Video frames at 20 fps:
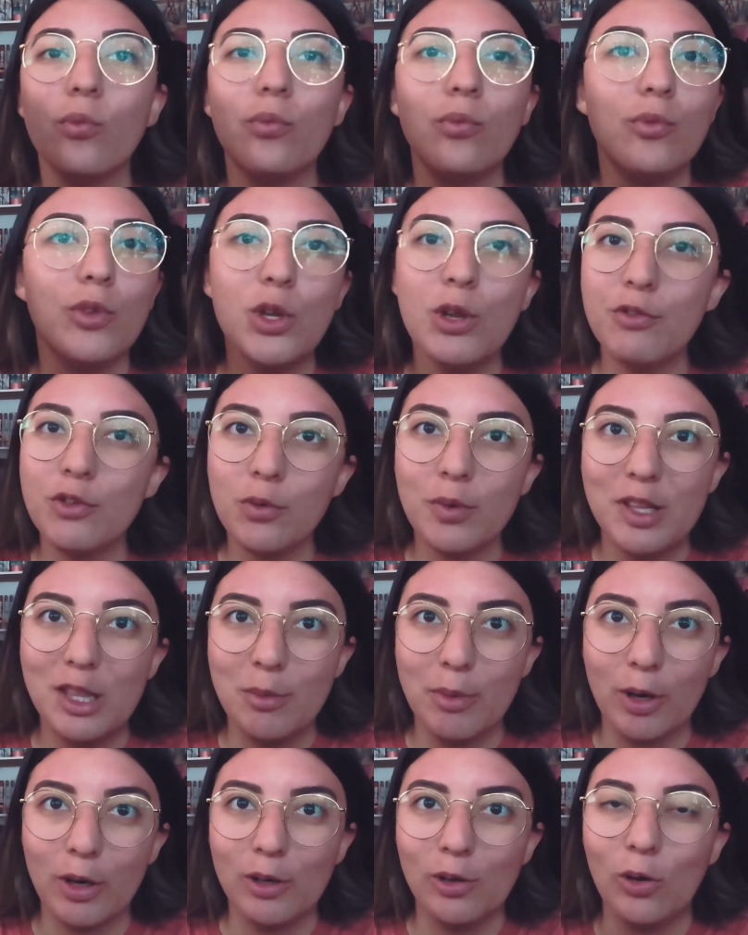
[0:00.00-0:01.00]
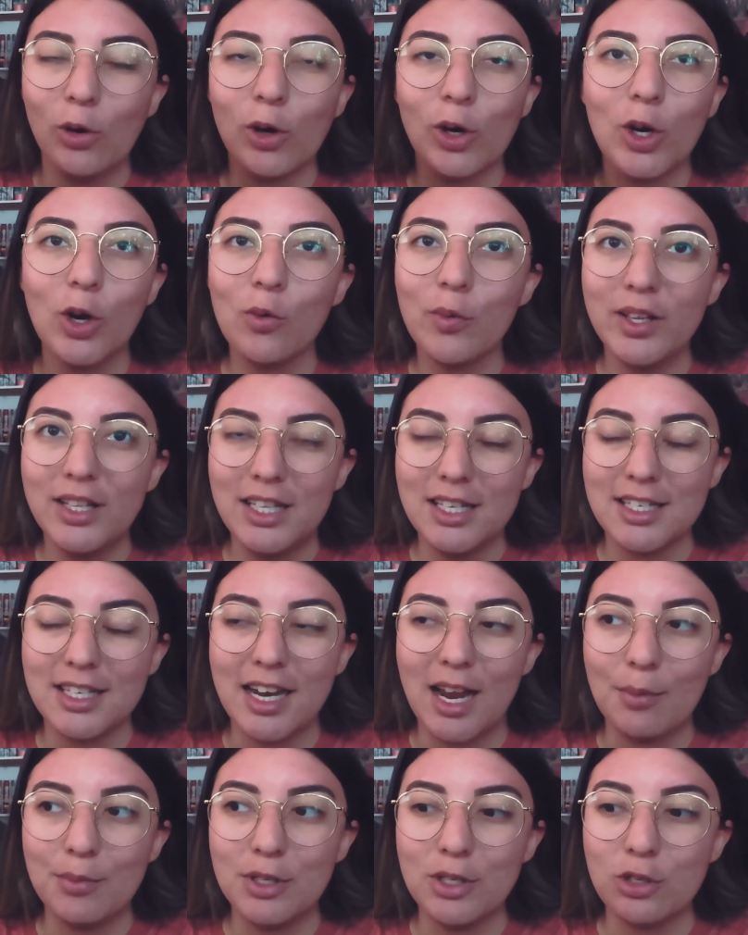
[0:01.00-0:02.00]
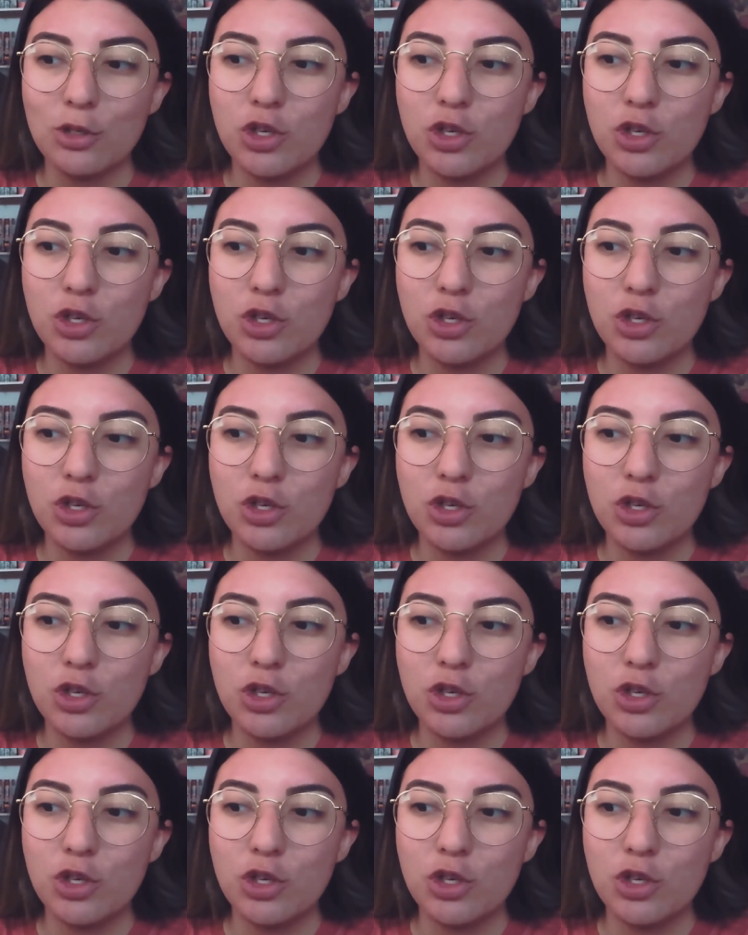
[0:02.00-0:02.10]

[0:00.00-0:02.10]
you have to read the book or go read the synopsis.